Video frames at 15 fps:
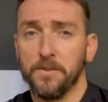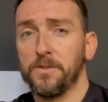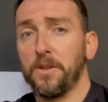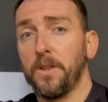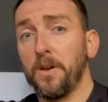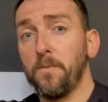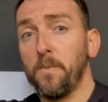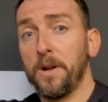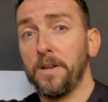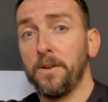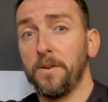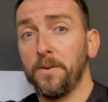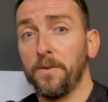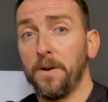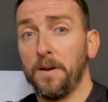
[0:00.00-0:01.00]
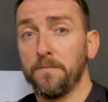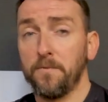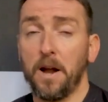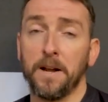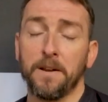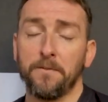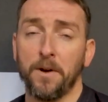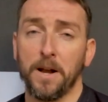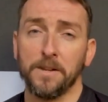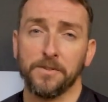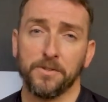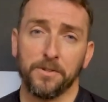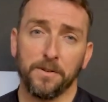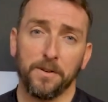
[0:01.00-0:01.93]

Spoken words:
so that when you have ran the race,